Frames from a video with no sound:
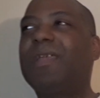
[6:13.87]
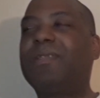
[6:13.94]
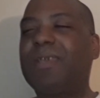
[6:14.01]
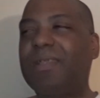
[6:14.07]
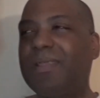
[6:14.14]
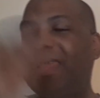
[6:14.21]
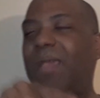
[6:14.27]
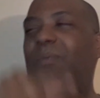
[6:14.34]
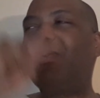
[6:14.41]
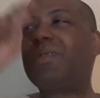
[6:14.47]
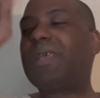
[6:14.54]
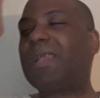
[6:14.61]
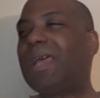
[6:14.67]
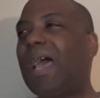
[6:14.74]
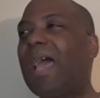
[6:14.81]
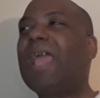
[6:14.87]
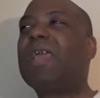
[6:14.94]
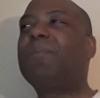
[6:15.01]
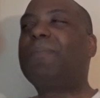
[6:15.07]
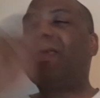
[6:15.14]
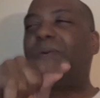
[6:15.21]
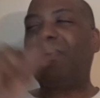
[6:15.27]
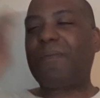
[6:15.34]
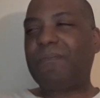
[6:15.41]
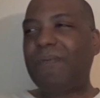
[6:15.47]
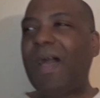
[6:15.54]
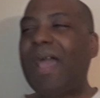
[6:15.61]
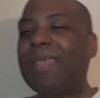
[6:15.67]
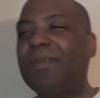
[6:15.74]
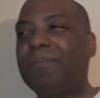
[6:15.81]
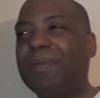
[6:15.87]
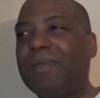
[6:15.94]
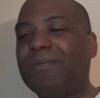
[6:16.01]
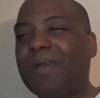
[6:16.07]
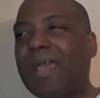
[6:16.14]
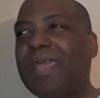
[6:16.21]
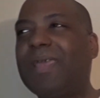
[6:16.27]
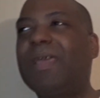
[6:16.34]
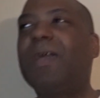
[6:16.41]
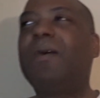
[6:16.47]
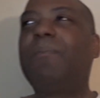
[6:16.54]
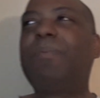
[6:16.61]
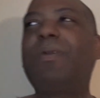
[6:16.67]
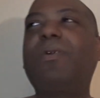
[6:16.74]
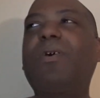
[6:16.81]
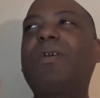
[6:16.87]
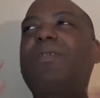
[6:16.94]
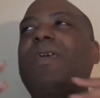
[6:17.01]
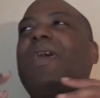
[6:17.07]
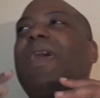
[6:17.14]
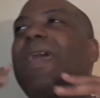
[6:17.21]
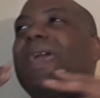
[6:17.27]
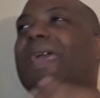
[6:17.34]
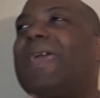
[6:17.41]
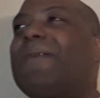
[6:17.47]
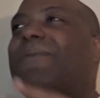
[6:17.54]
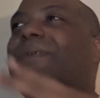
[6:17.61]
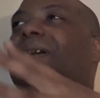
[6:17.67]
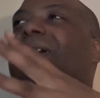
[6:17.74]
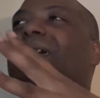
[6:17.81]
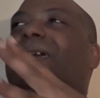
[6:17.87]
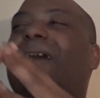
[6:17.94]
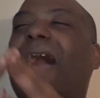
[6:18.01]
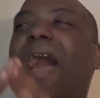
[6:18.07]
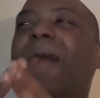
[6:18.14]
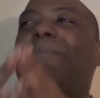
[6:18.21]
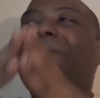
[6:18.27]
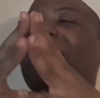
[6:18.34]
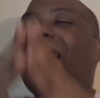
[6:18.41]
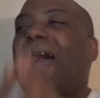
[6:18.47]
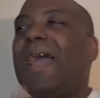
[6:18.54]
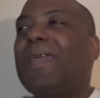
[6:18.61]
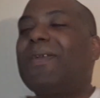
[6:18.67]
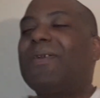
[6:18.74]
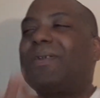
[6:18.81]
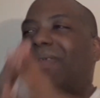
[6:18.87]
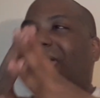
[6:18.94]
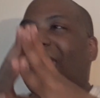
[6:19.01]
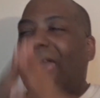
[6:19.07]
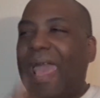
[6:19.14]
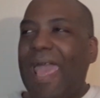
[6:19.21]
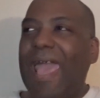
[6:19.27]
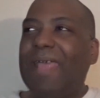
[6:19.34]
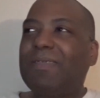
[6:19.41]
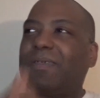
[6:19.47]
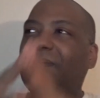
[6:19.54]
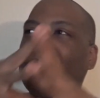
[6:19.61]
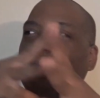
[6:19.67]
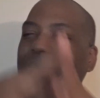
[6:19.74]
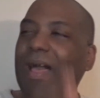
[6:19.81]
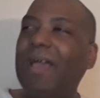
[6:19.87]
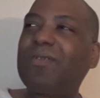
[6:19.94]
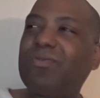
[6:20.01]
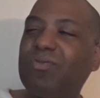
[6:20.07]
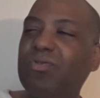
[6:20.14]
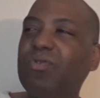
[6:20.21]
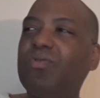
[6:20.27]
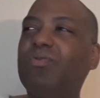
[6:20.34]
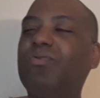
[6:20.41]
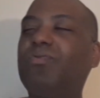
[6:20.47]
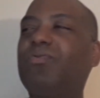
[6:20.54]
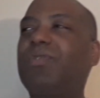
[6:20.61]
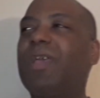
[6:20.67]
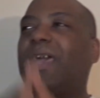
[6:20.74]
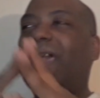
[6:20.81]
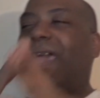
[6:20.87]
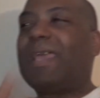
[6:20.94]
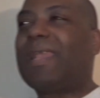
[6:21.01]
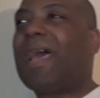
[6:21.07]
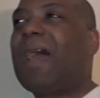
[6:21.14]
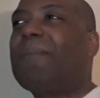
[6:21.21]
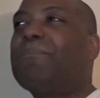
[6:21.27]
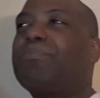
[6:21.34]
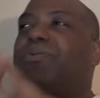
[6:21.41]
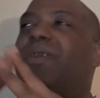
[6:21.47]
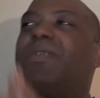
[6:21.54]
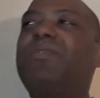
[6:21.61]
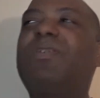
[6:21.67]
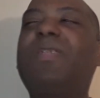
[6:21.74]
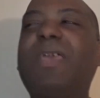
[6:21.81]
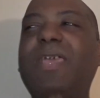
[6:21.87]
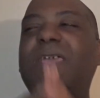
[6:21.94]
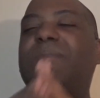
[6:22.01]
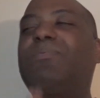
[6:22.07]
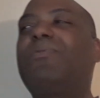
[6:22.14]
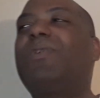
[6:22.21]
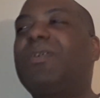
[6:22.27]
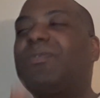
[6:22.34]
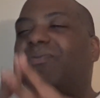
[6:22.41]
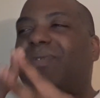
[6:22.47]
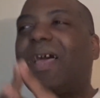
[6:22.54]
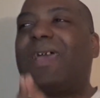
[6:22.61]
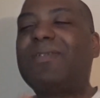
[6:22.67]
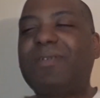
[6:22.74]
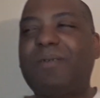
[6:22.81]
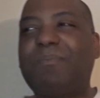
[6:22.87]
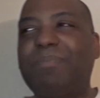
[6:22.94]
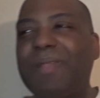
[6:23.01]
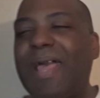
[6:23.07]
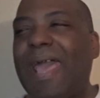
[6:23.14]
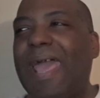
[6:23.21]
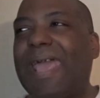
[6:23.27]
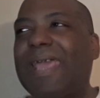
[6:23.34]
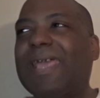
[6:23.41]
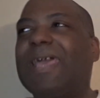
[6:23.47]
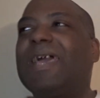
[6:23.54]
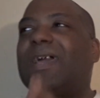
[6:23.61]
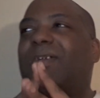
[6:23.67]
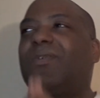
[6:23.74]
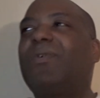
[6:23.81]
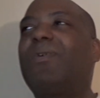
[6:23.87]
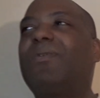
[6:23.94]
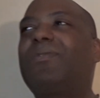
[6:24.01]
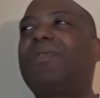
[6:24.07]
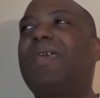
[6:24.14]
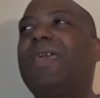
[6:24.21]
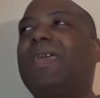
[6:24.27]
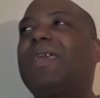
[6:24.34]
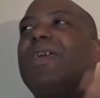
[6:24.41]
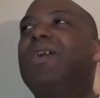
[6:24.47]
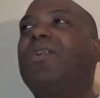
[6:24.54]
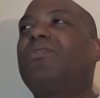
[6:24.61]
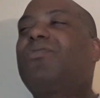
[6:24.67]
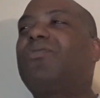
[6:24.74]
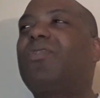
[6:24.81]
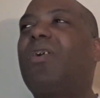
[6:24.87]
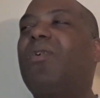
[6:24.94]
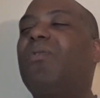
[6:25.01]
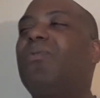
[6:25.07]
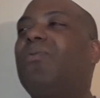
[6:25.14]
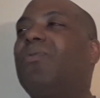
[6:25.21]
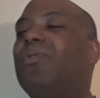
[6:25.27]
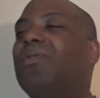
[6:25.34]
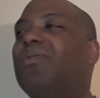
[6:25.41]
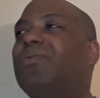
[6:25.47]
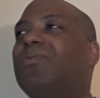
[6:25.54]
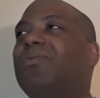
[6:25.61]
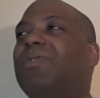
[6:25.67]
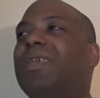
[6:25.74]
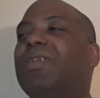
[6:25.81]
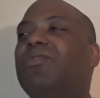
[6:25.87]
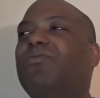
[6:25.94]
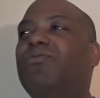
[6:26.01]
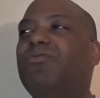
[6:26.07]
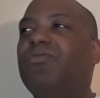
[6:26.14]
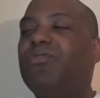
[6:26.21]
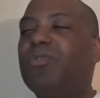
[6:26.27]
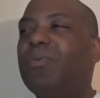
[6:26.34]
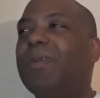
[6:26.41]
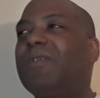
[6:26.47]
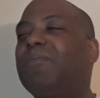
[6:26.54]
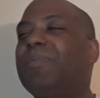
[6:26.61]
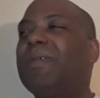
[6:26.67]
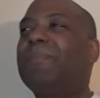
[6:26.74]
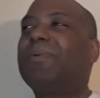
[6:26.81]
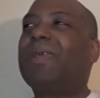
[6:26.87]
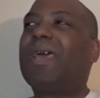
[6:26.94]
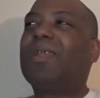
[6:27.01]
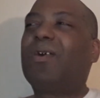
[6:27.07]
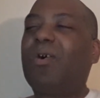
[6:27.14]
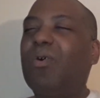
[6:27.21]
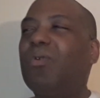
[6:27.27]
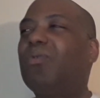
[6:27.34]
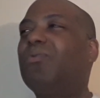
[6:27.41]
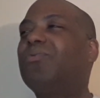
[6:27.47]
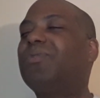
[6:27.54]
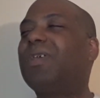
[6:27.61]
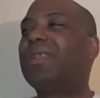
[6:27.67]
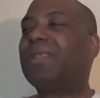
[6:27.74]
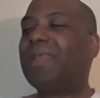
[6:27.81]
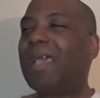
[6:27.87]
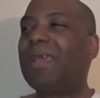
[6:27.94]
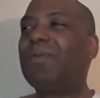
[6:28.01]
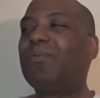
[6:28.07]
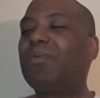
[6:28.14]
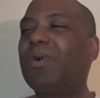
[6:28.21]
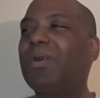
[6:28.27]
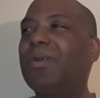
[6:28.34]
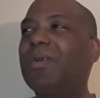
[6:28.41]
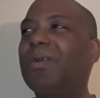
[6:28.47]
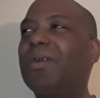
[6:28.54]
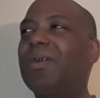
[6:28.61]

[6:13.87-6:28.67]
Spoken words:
The network that hired me will fire me, right? Because if I'm hired at the Fox News and I'm preaching the Hebrew Israelites are black, you know what I'm saying? So the Jewish people that own the network